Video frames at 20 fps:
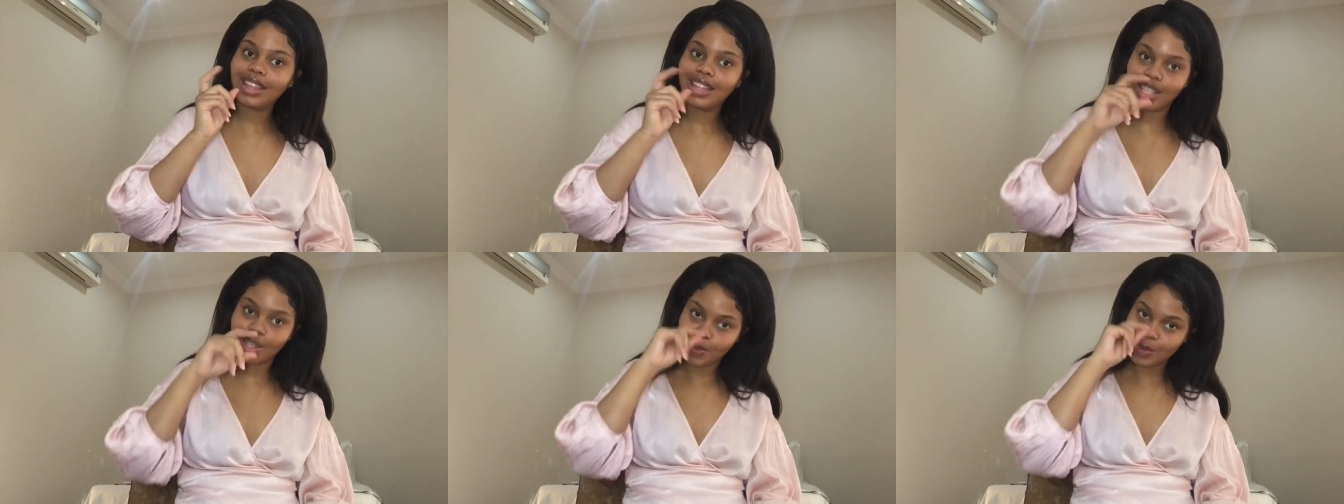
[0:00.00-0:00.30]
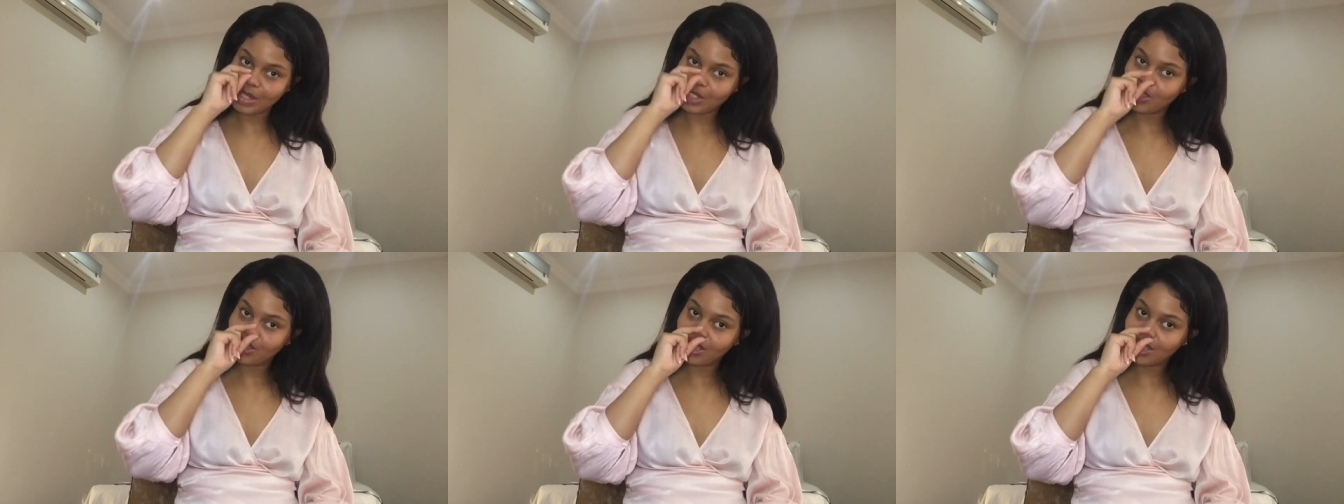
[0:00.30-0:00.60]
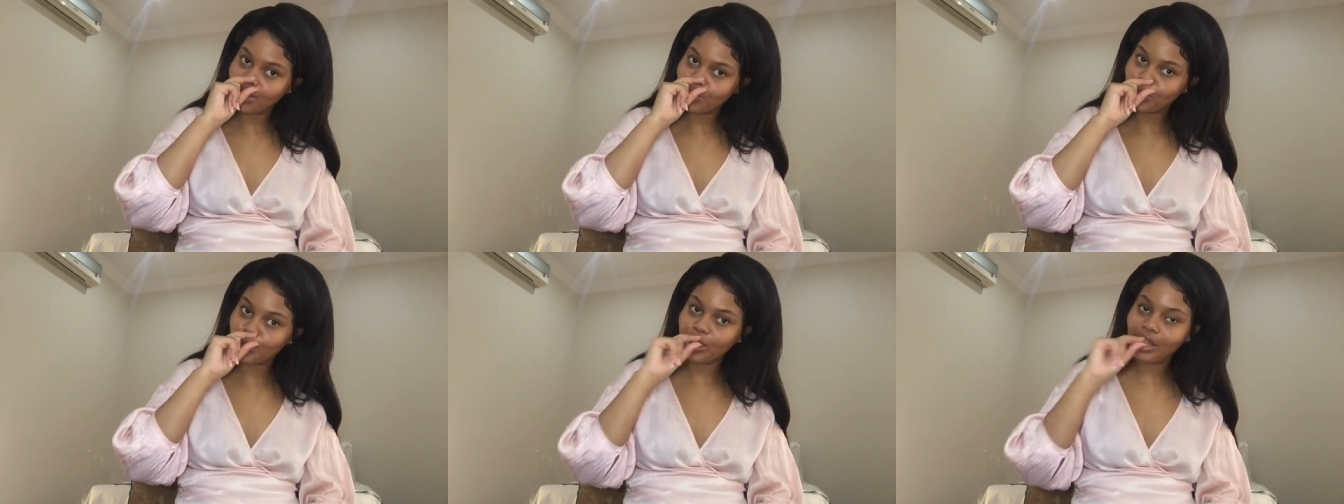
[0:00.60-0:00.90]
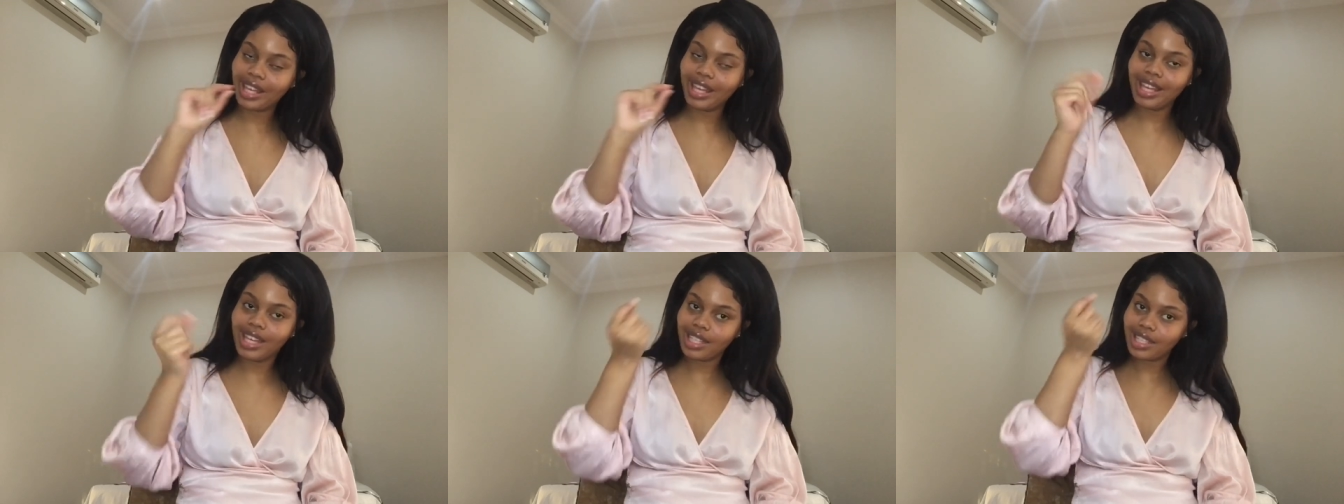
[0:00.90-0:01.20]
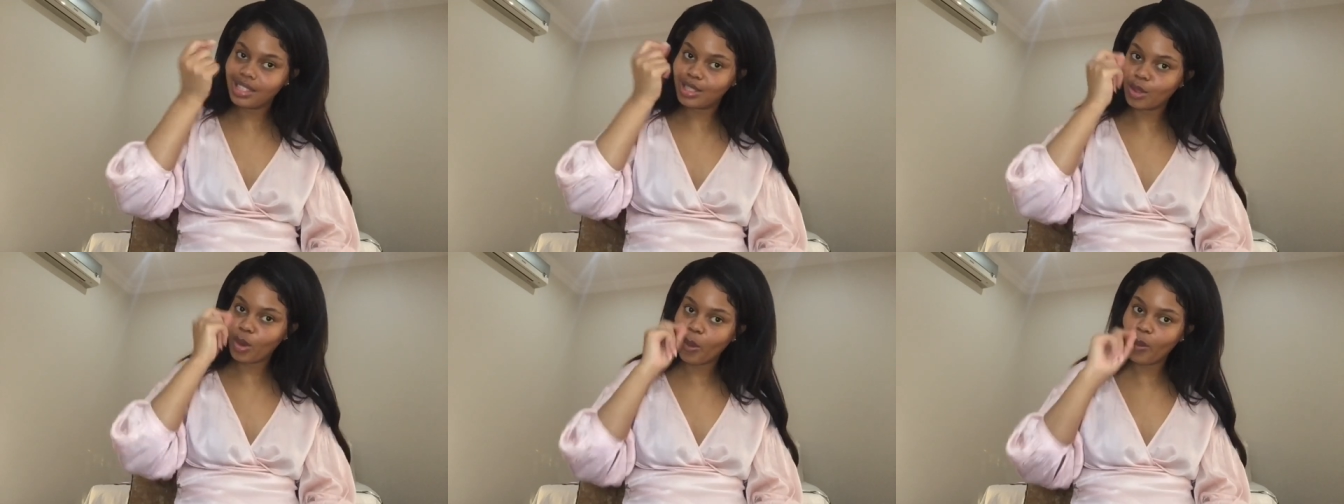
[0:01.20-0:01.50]
that one you see for
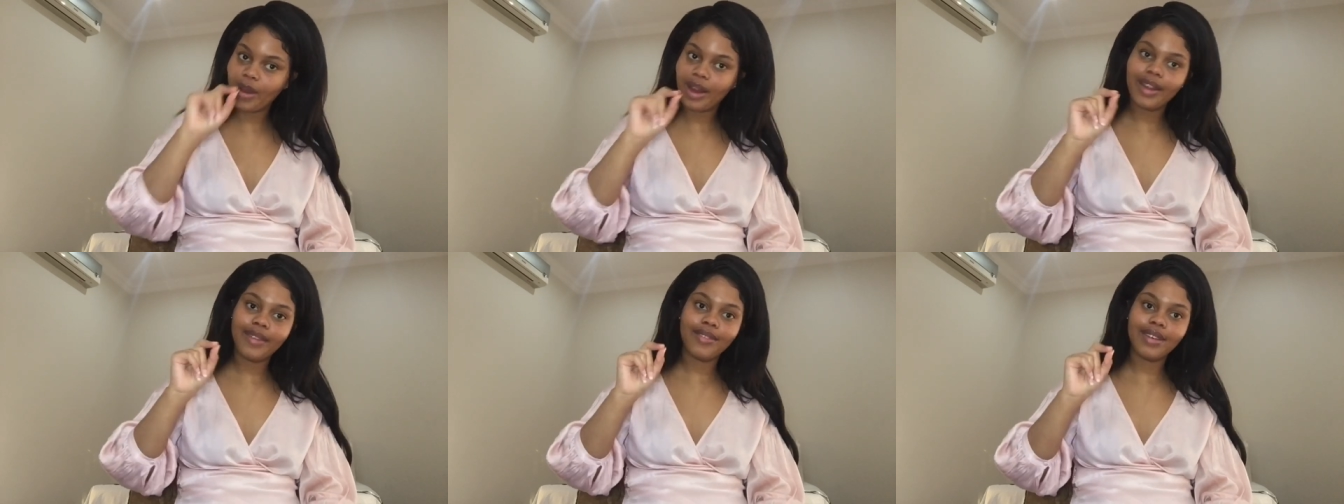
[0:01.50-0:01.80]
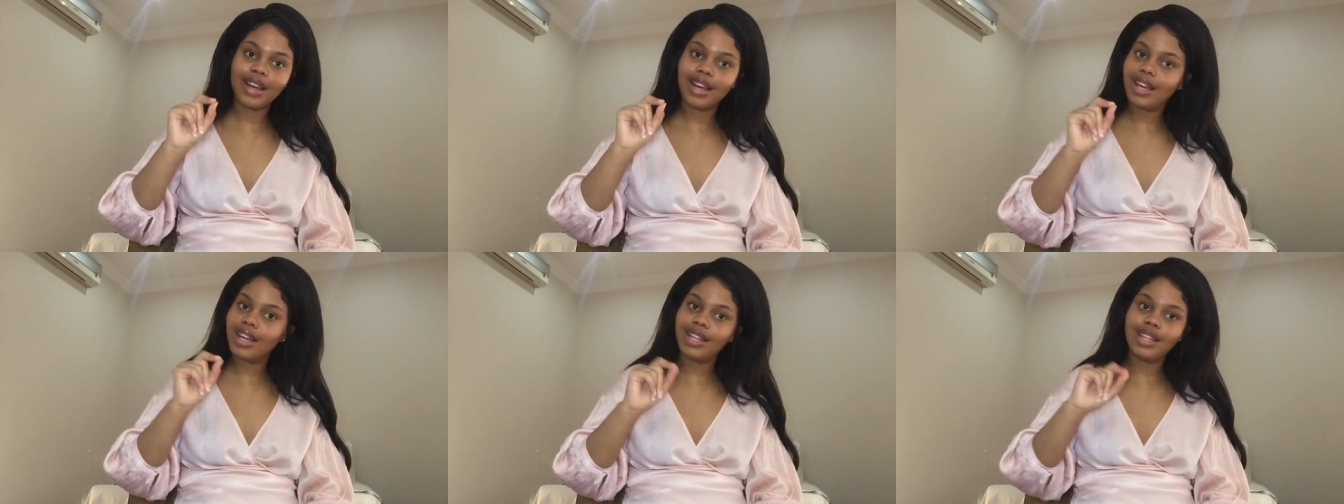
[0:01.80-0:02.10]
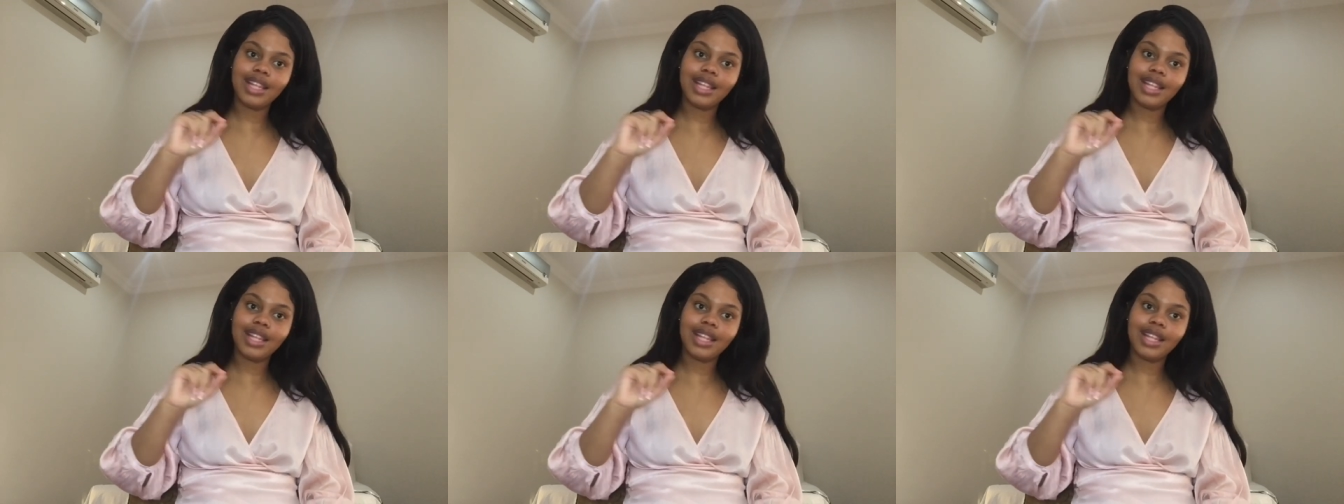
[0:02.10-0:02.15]
kids or whatever,